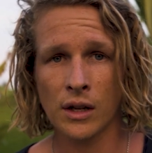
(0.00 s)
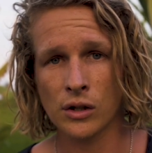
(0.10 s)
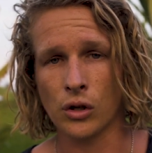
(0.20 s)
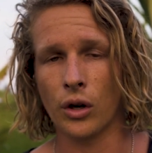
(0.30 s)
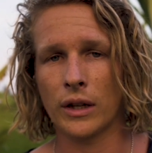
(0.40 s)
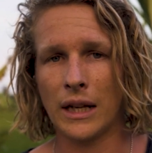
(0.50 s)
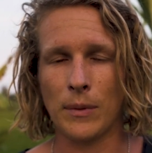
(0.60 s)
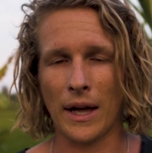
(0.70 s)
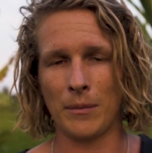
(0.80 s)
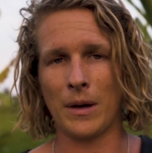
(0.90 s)
So keep
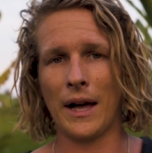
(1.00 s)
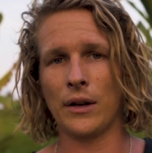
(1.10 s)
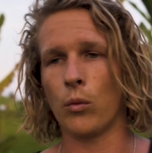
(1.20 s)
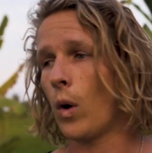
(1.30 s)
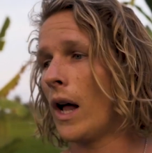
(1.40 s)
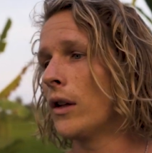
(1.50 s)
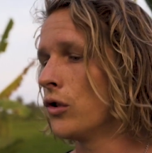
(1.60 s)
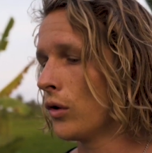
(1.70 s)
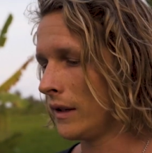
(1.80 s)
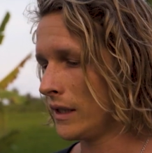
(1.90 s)
that in mind while you're
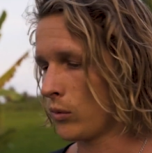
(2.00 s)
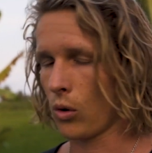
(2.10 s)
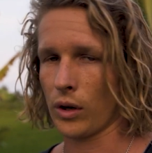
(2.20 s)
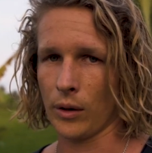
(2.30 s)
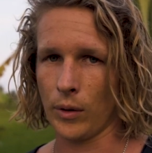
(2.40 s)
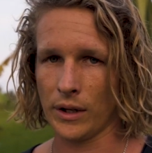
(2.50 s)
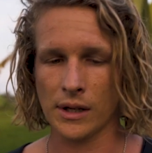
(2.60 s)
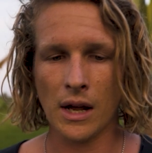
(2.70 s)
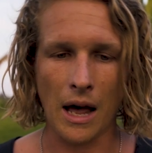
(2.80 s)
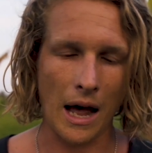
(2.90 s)
doing these walking ones.
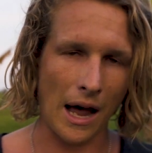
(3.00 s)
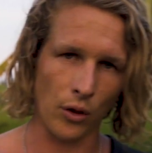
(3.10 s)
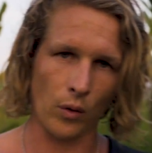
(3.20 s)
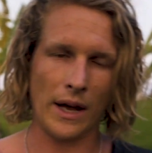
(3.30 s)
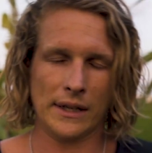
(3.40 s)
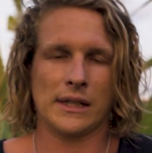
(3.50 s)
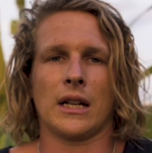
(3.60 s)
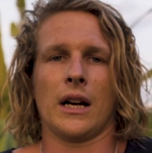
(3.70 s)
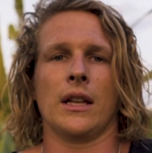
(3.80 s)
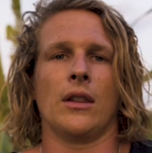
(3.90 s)
Otherwise,
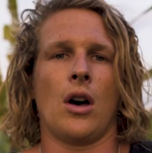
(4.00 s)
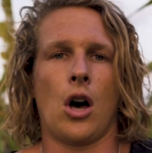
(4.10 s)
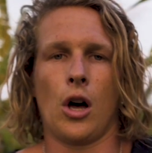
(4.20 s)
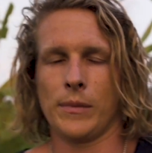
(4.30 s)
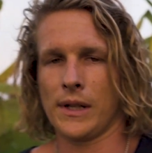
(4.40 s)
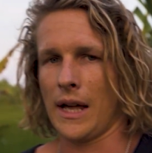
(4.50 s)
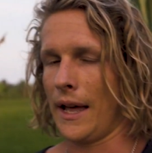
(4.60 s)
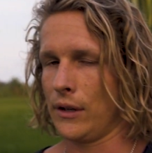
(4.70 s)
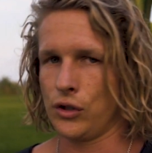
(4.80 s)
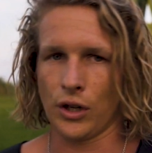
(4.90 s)
tuck in the arms
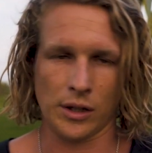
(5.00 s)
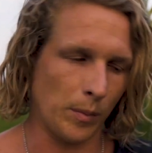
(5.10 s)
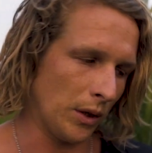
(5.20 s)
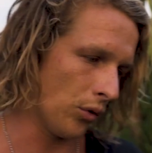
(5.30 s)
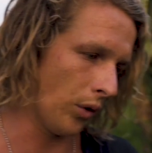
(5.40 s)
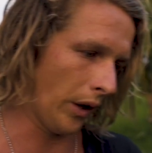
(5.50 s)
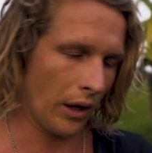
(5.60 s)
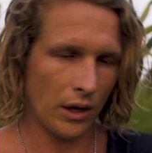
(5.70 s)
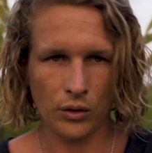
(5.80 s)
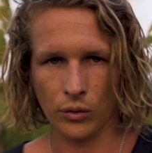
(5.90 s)
and just be doing
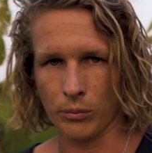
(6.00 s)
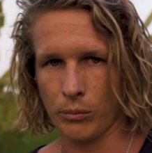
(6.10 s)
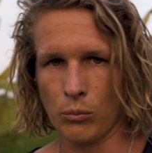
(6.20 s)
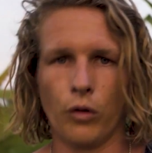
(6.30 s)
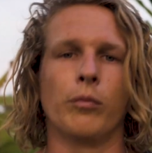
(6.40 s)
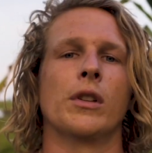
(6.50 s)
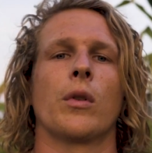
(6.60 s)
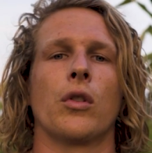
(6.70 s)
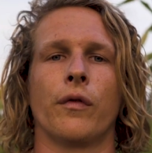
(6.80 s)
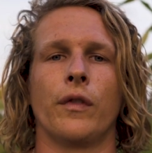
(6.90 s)
movements
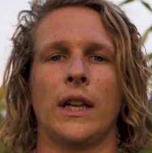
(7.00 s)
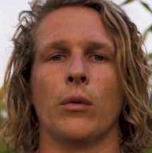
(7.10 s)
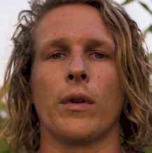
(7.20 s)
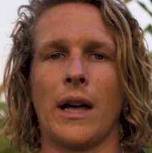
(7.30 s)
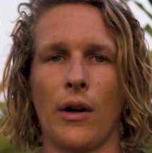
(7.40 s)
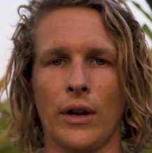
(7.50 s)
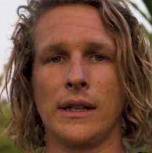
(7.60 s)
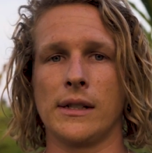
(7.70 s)
with your feet without any